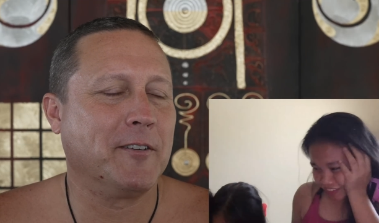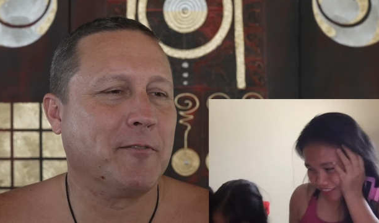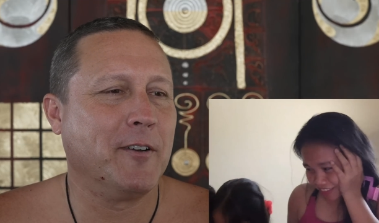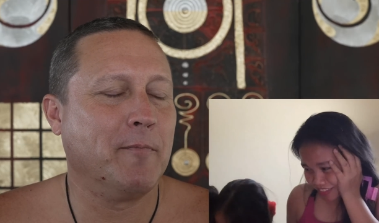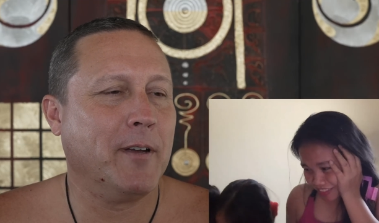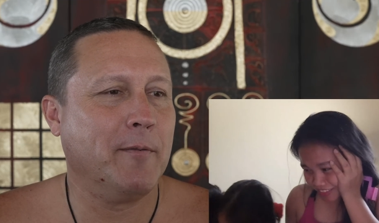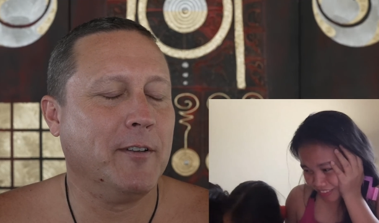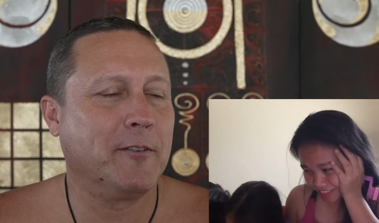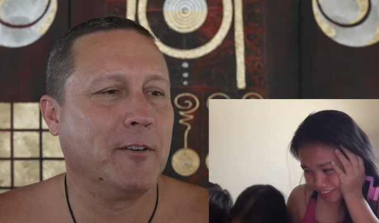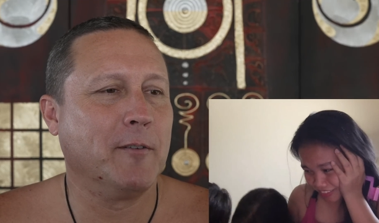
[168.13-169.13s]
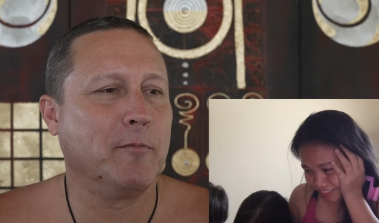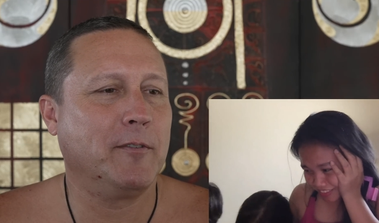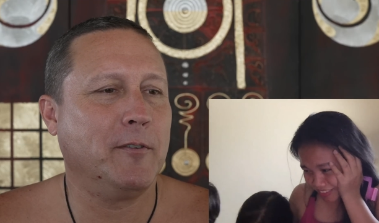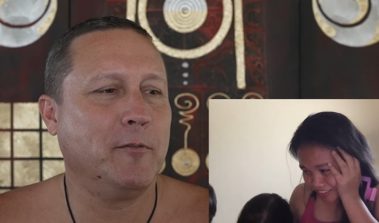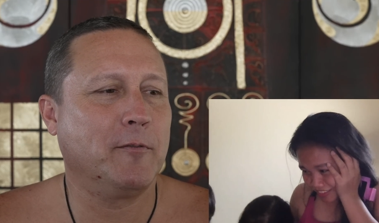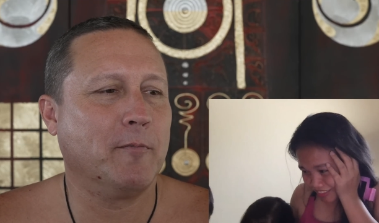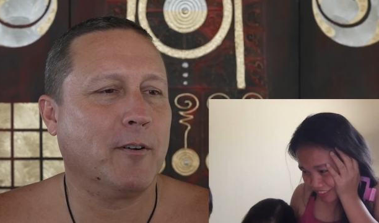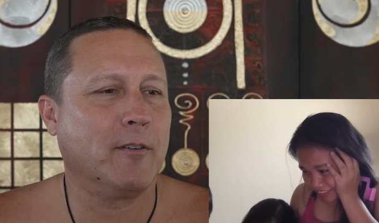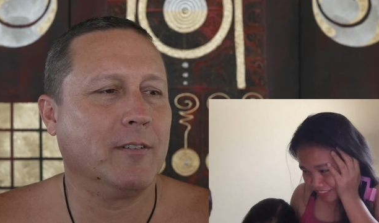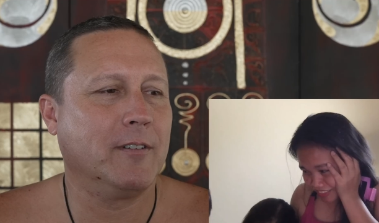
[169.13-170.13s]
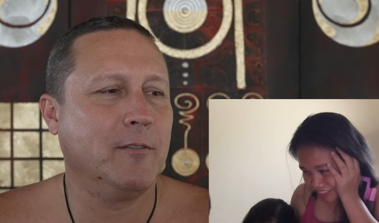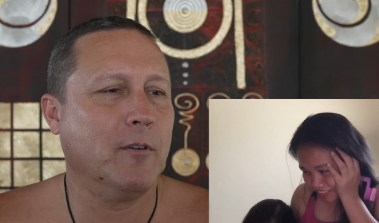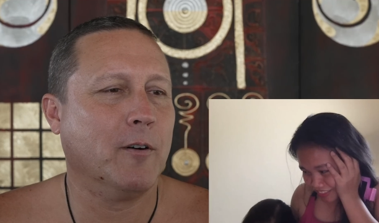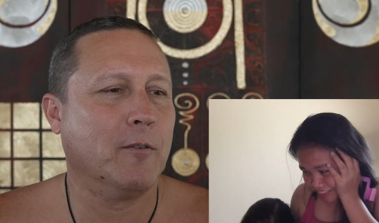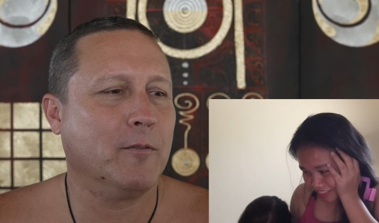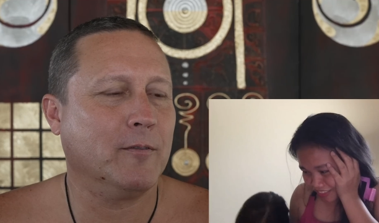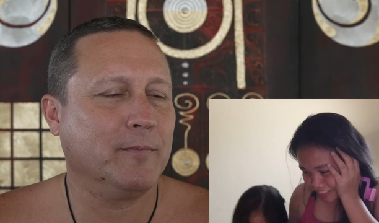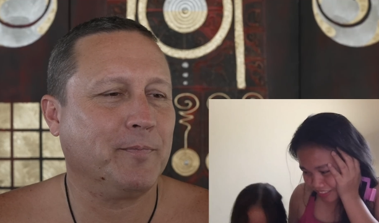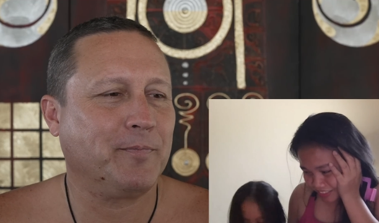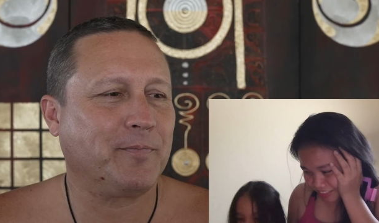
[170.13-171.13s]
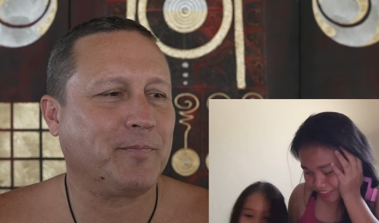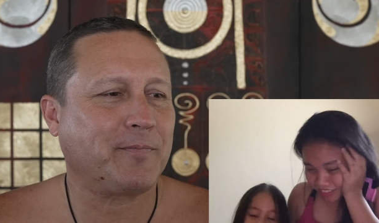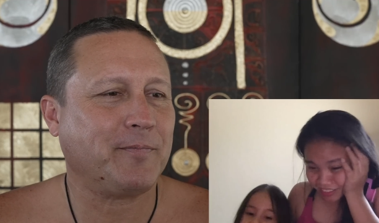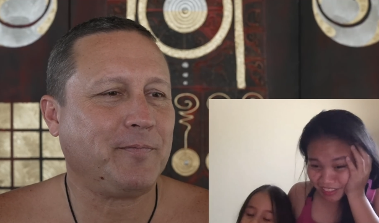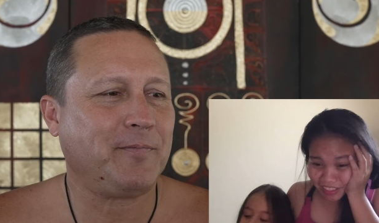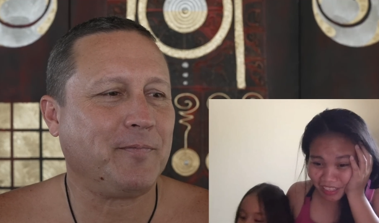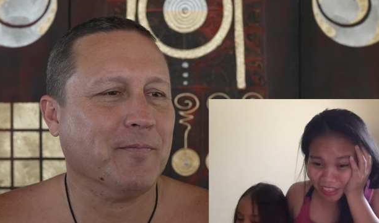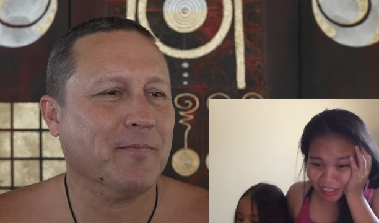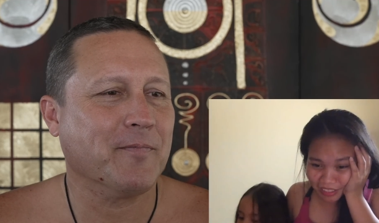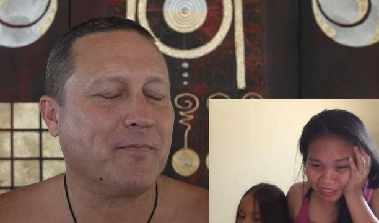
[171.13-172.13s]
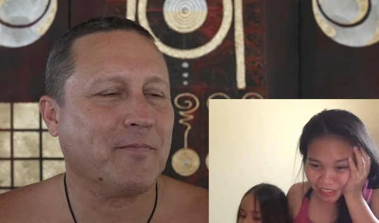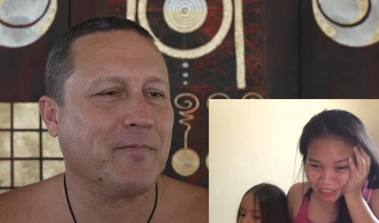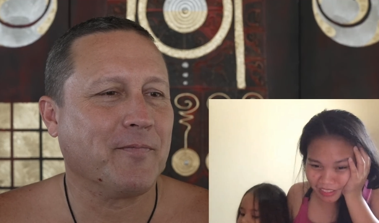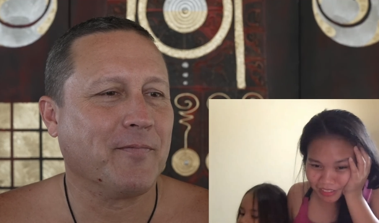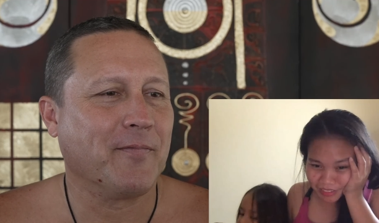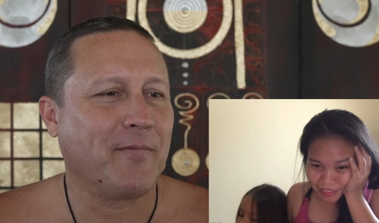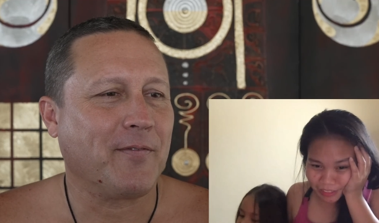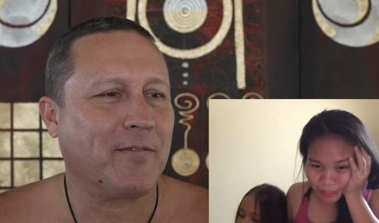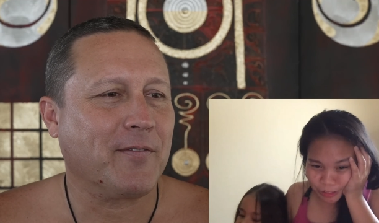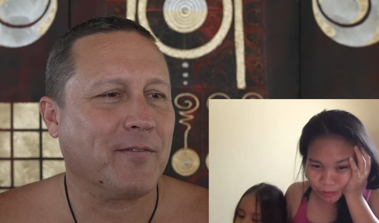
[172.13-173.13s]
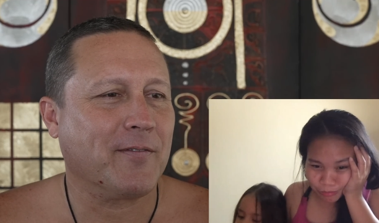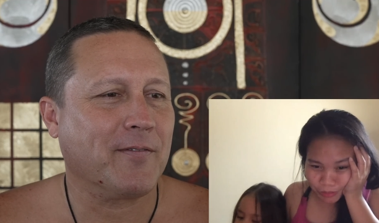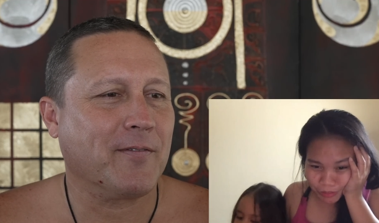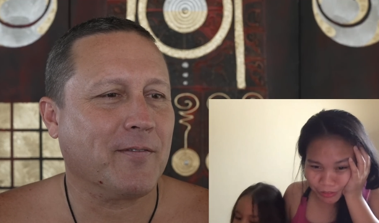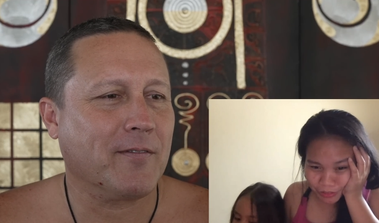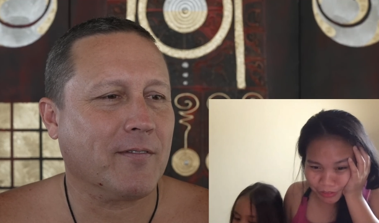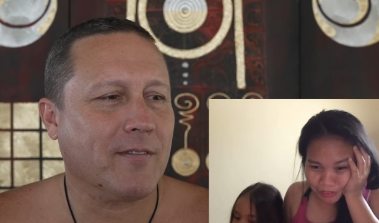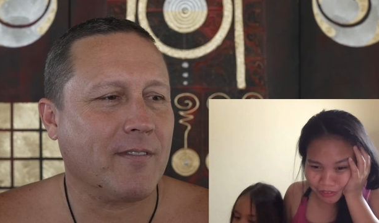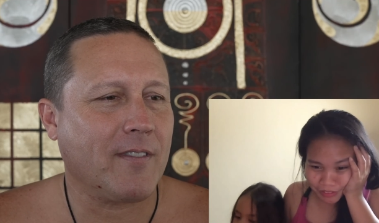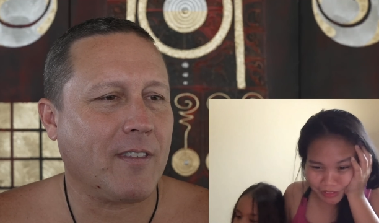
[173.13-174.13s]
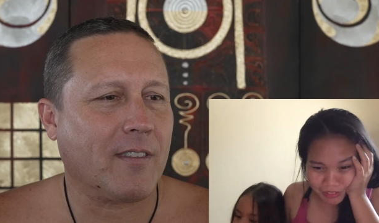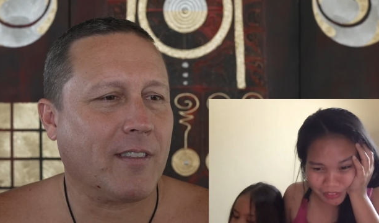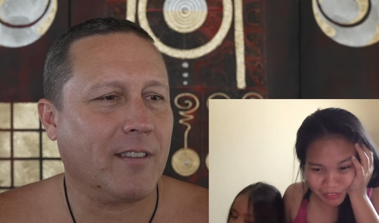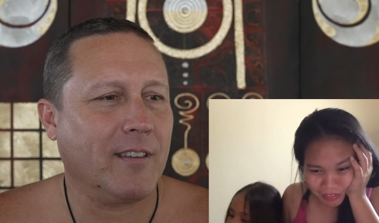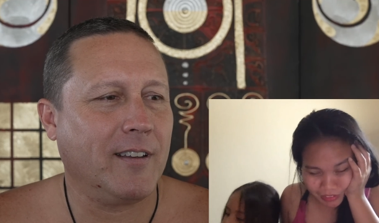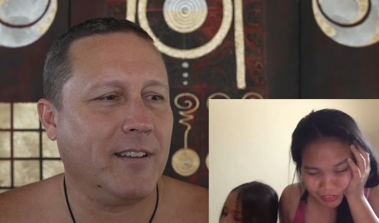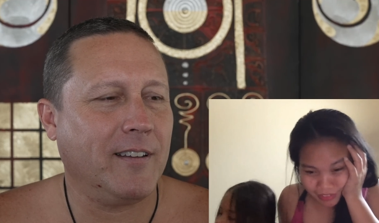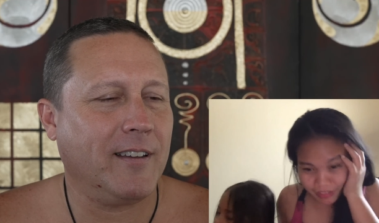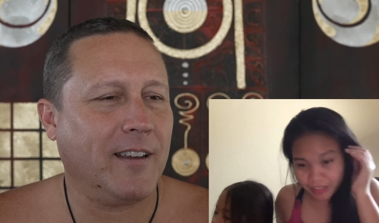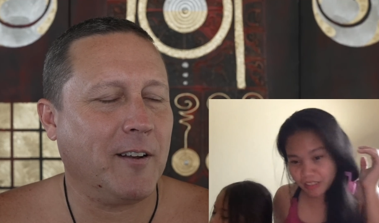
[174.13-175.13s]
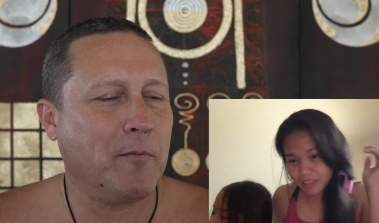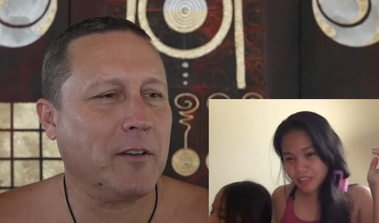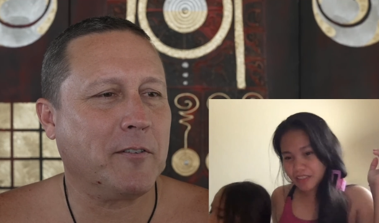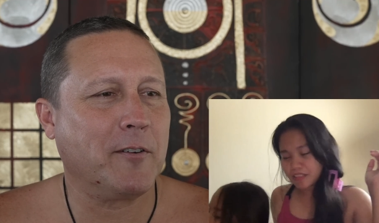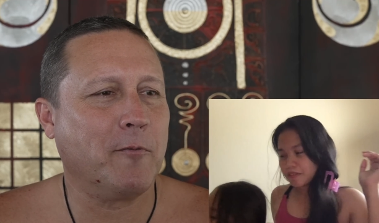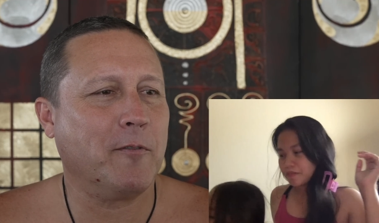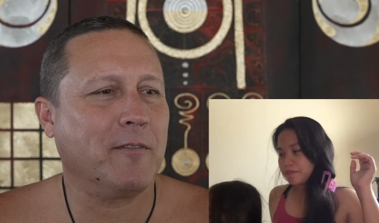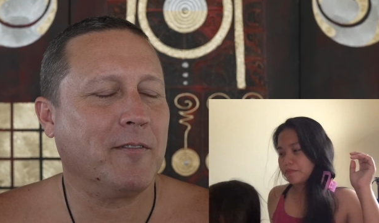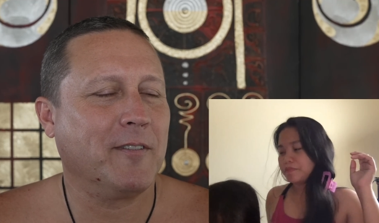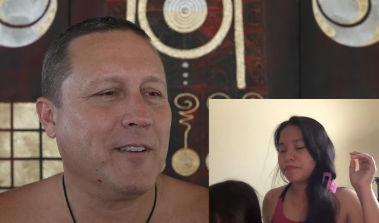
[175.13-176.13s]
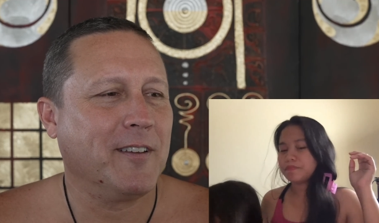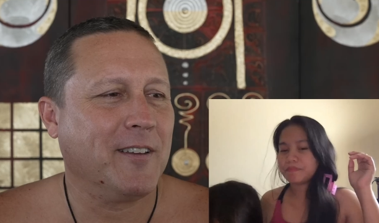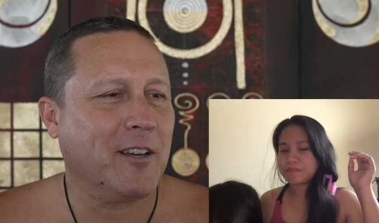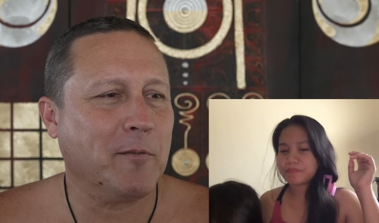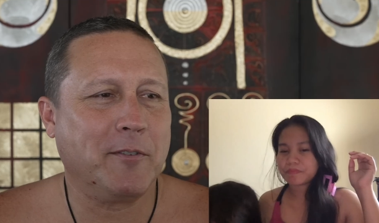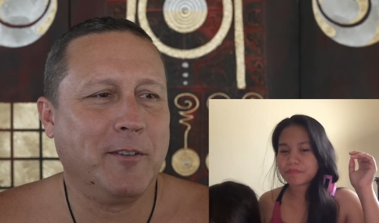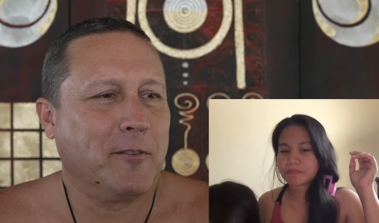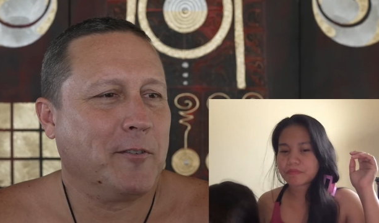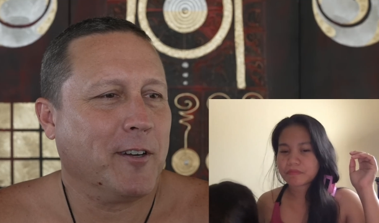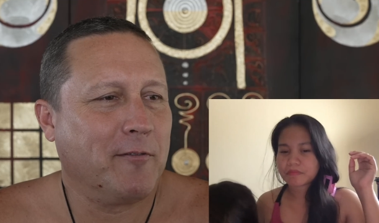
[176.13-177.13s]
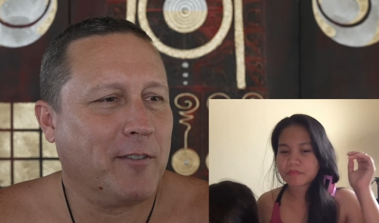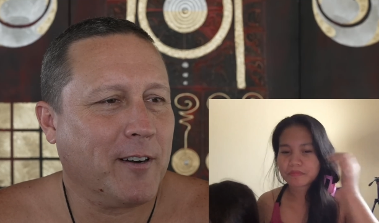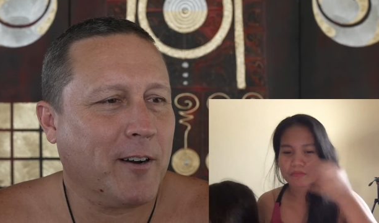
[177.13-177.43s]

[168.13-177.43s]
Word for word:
Speaker 1: the shrimp, baby. The shrimp was too small and too old.
Speaker 2: Yes, too small, too old.
Speaker 1: And I'm not
Speaker 2: sure.
Speaker 1: I'm still trying to figure